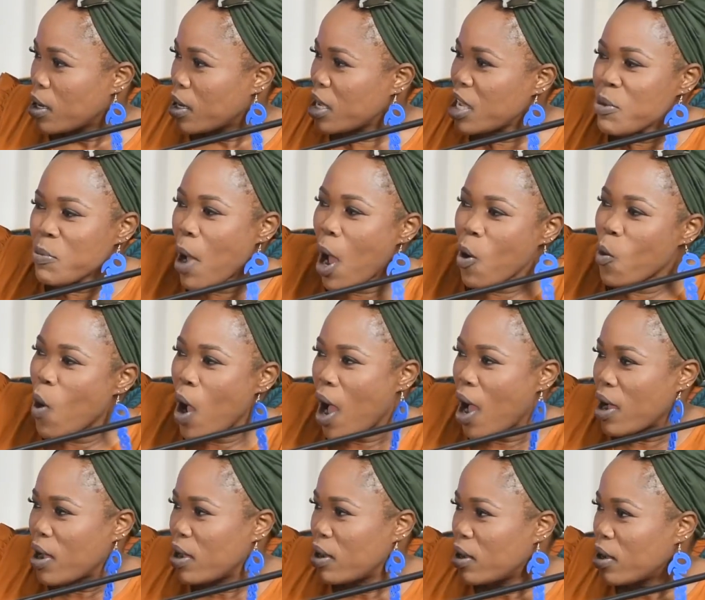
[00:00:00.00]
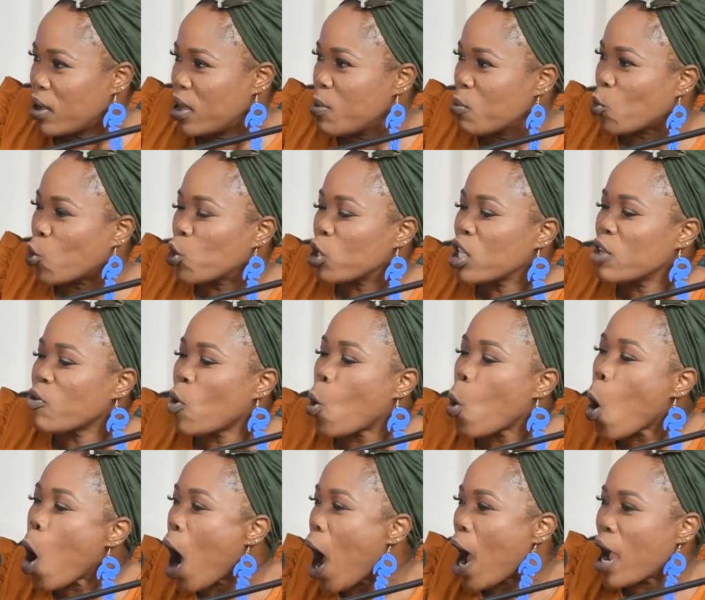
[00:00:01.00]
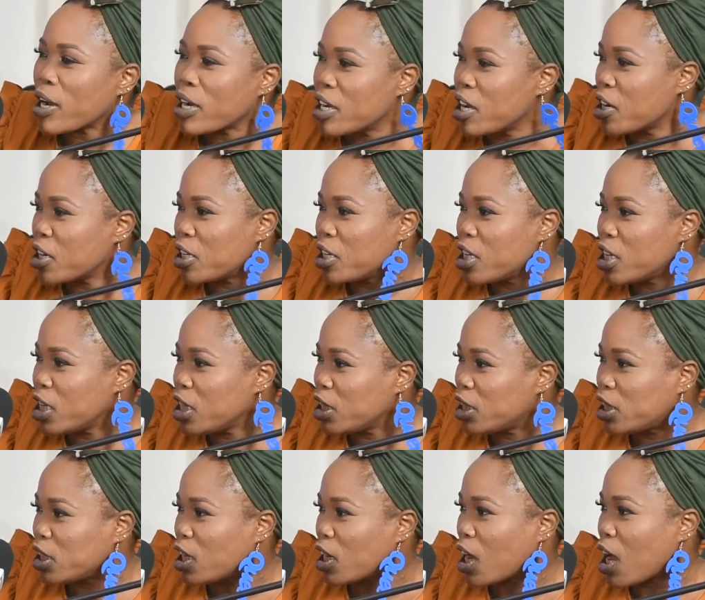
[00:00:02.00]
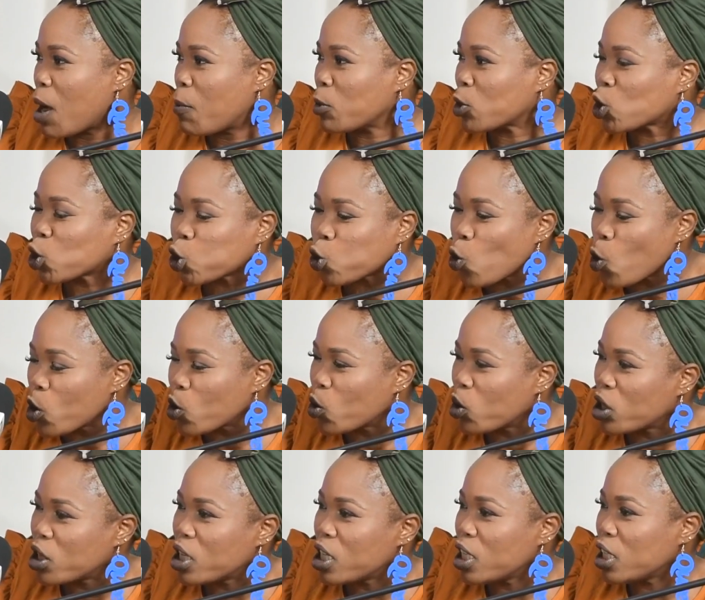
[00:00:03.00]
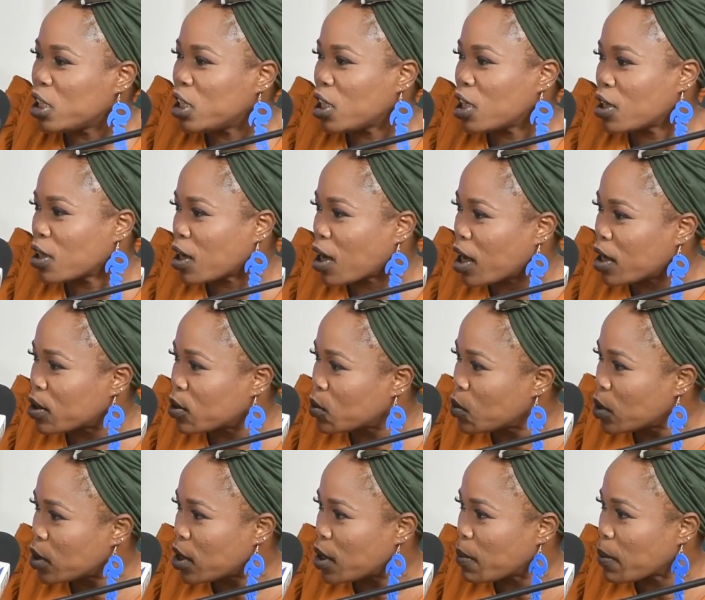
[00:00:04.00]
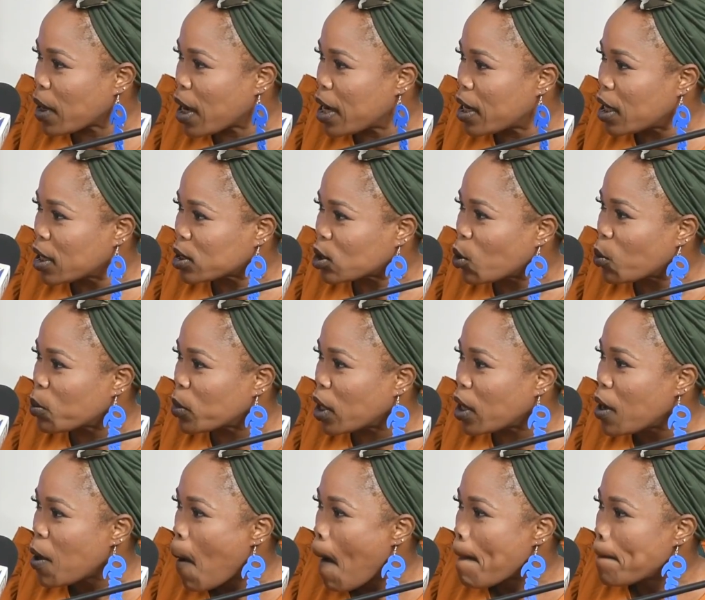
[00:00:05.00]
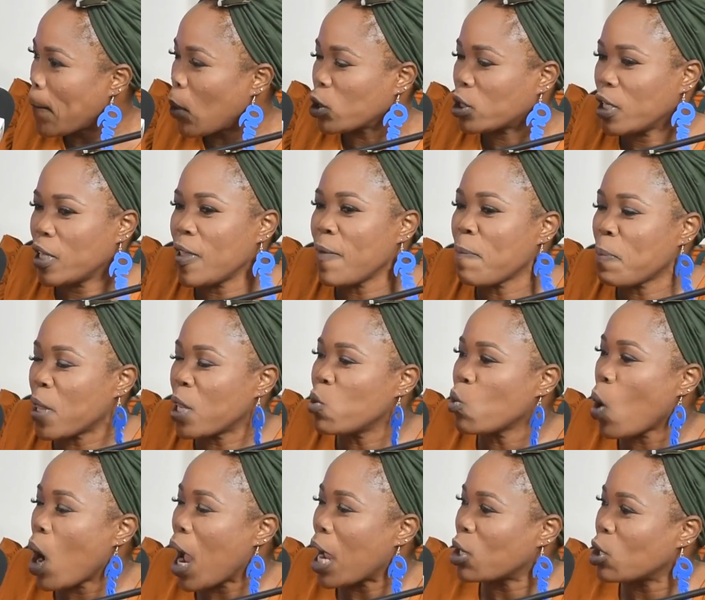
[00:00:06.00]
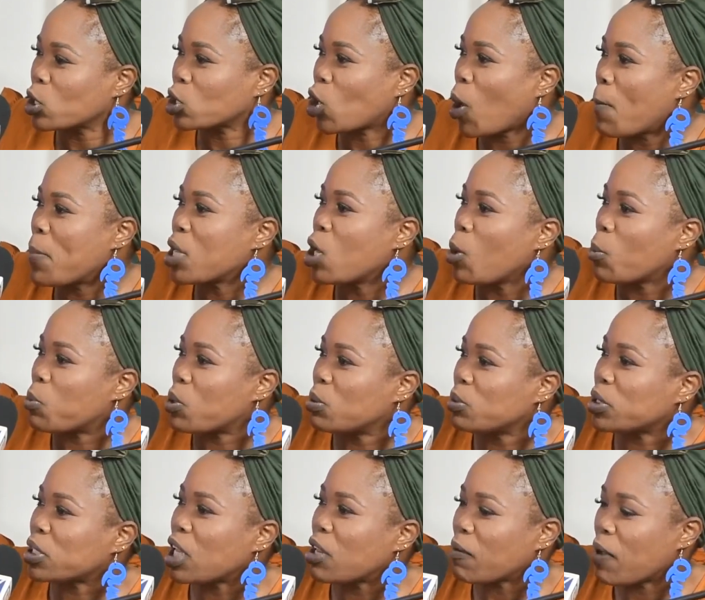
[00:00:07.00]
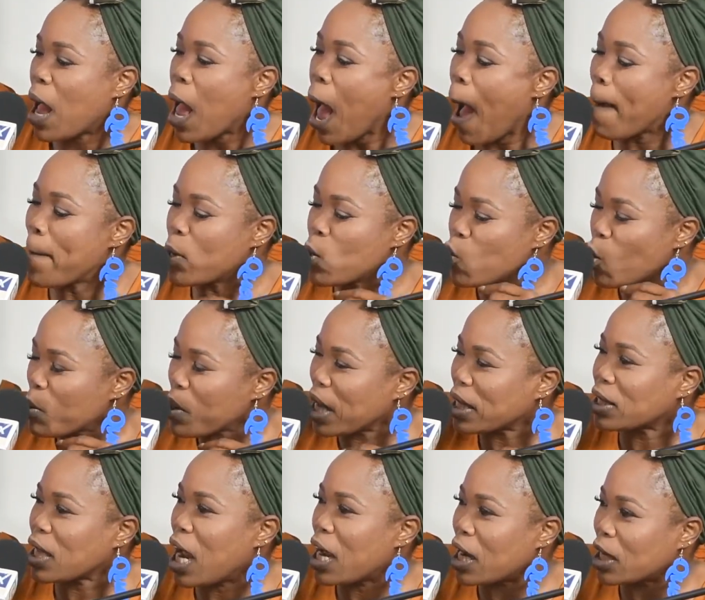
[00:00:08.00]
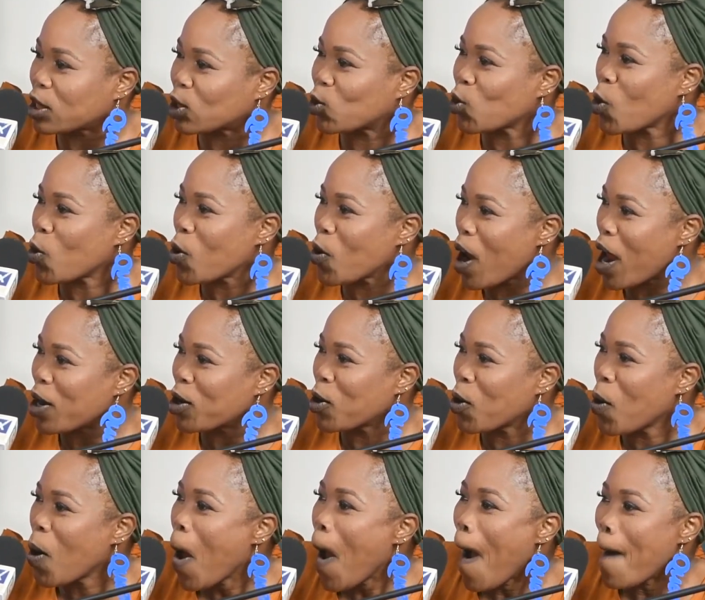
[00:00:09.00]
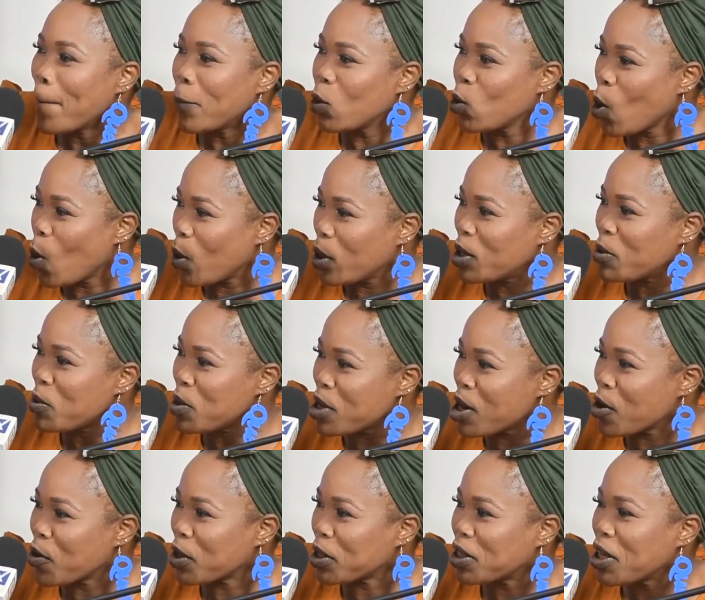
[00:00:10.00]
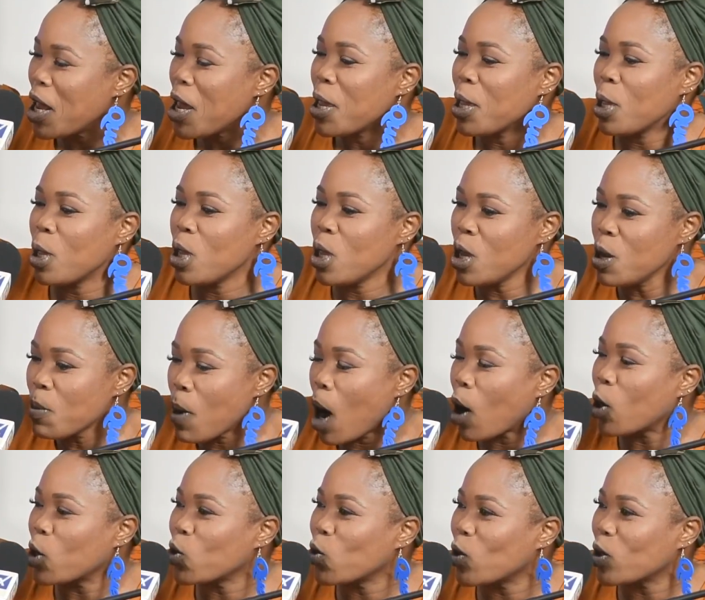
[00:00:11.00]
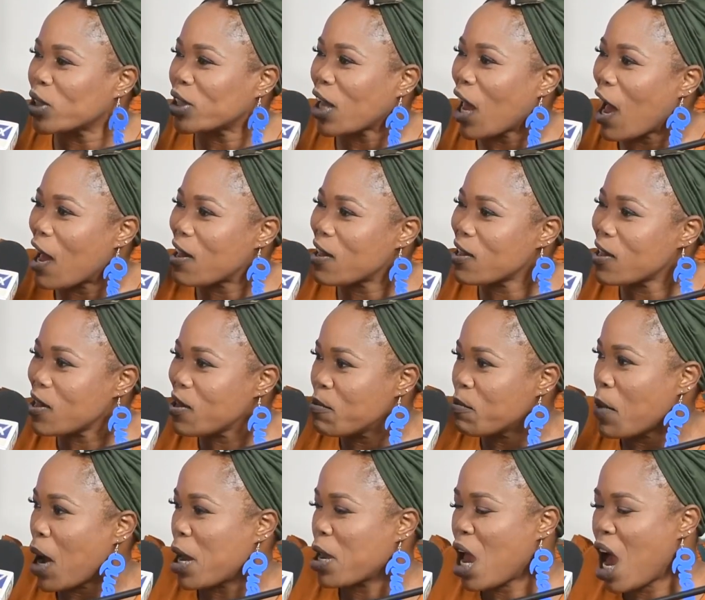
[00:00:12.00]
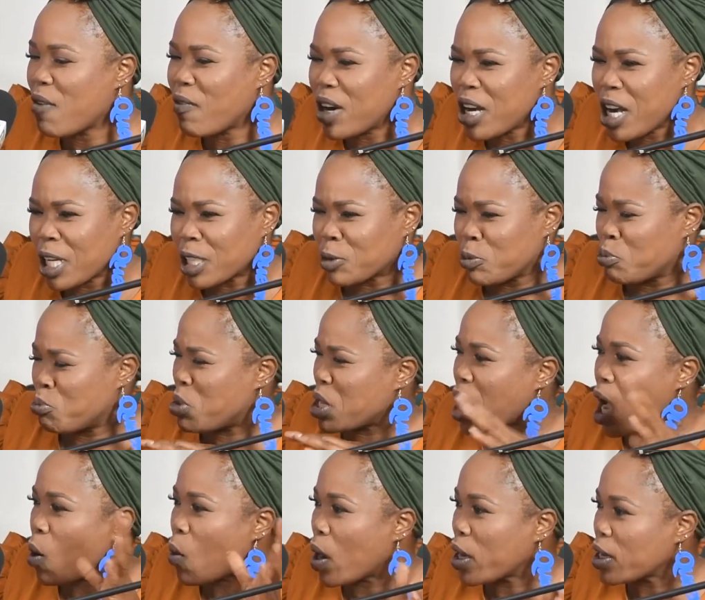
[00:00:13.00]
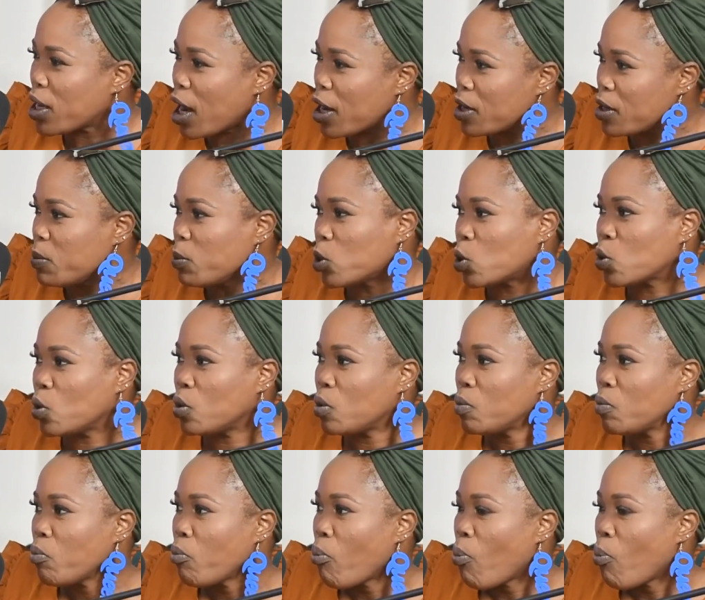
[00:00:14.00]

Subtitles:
him a walk. Him couldn't even walk near the DJ because I'm sure know the DJ no can do on them kind of something there. But him did want us to big up himself. I mean, know me I tell that story right now. I mean, know when him hear it, him a gonna know say him. I have a next bigger one than him too.